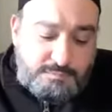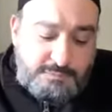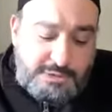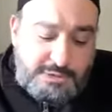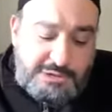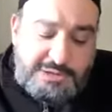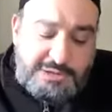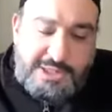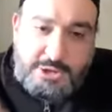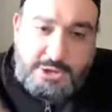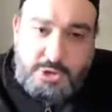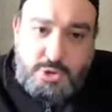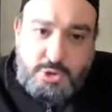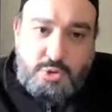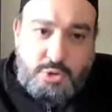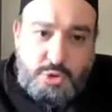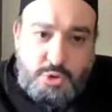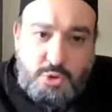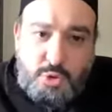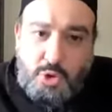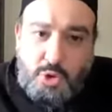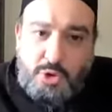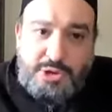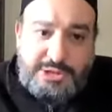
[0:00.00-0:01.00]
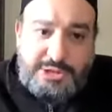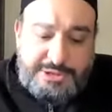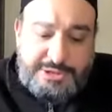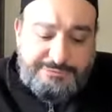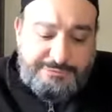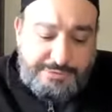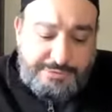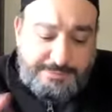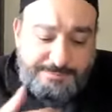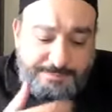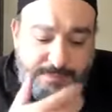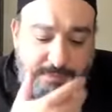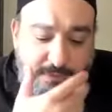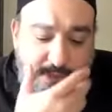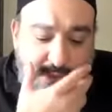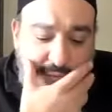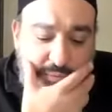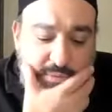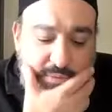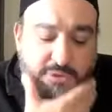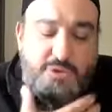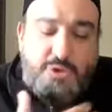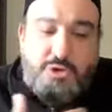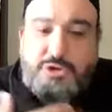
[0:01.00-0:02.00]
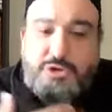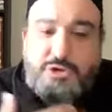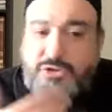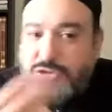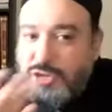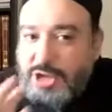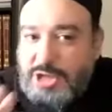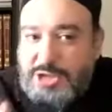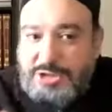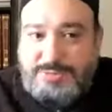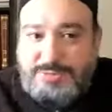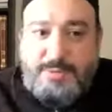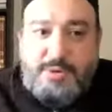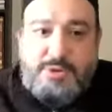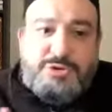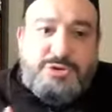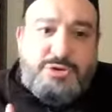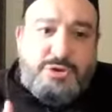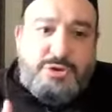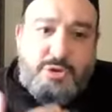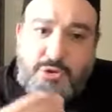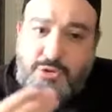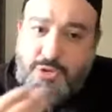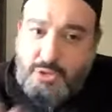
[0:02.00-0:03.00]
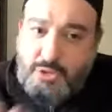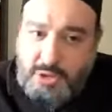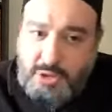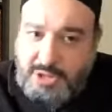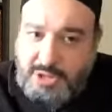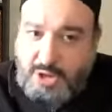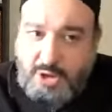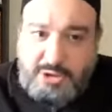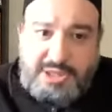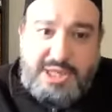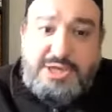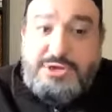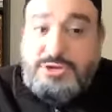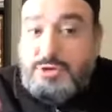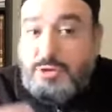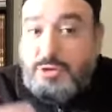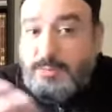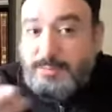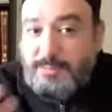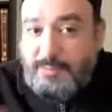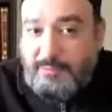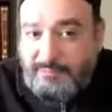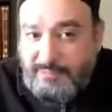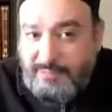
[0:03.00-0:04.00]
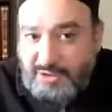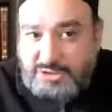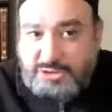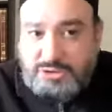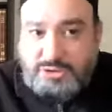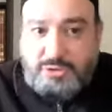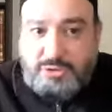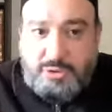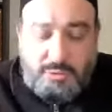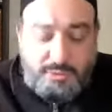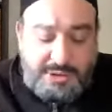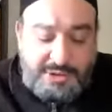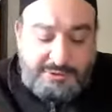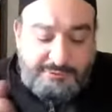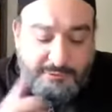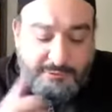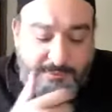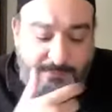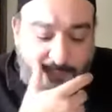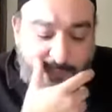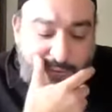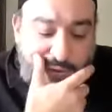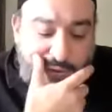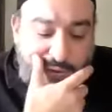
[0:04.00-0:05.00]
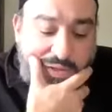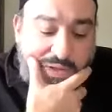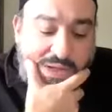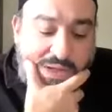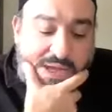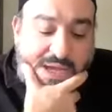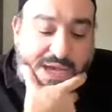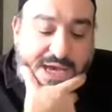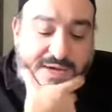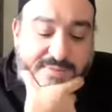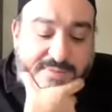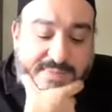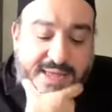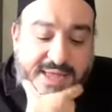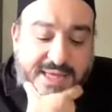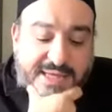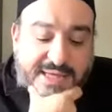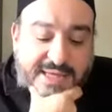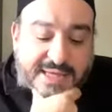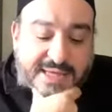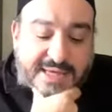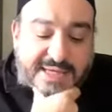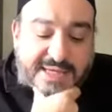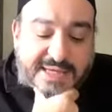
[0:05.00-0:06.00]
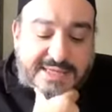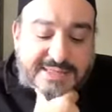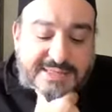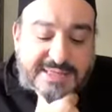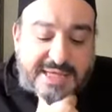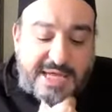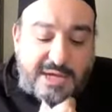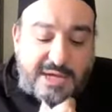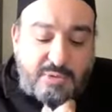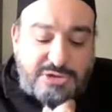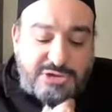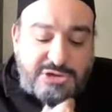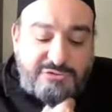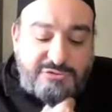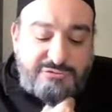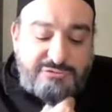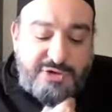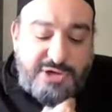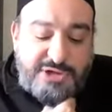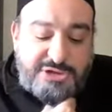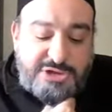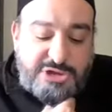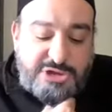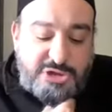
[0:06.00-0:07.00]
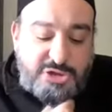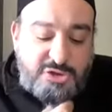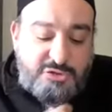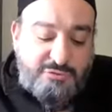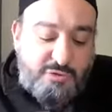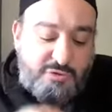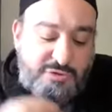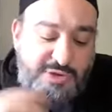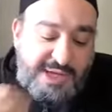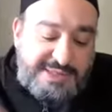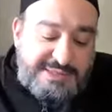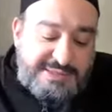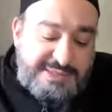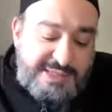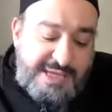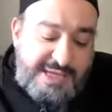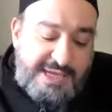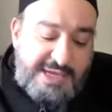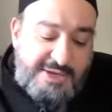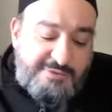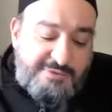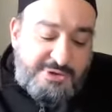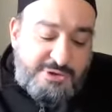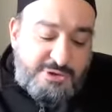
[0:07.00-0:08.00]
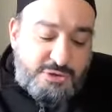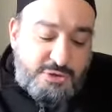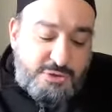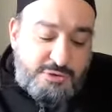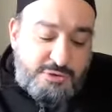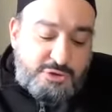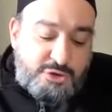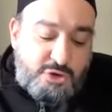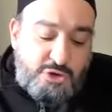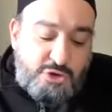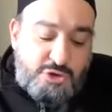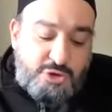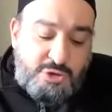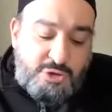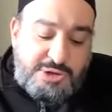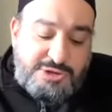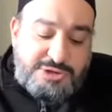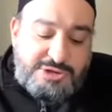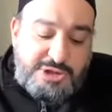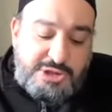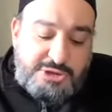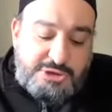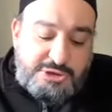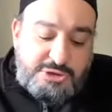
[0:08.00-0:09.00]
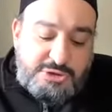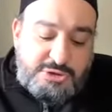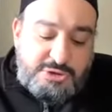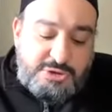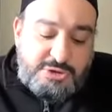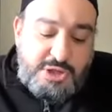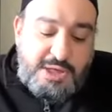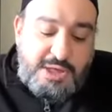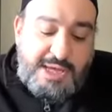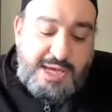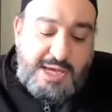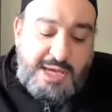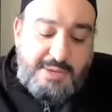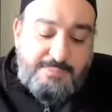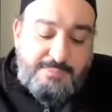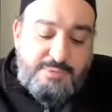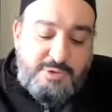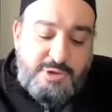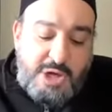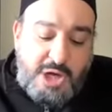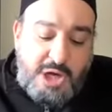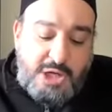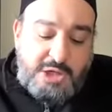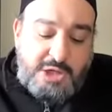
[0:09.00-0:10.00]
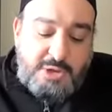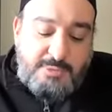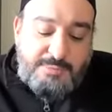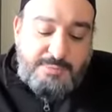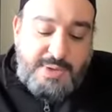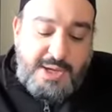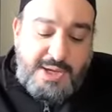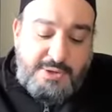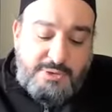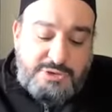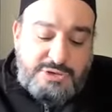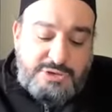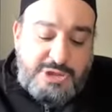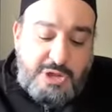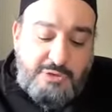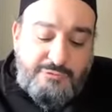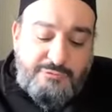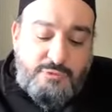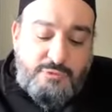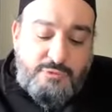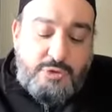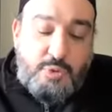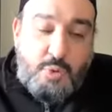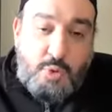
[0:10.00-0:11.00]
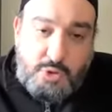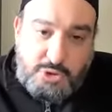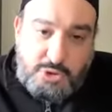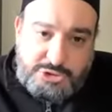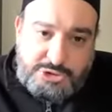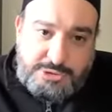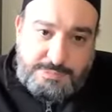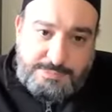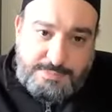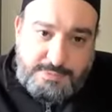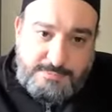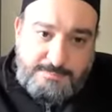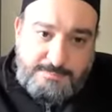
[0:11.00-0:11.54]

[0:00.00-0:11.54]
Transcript: like you, you earn a living, you're a tradesperson or you're, in our case, you're professional or whatever. And make in a day what suffices you for that day, then turn your attention and preoccupy yourself with worship.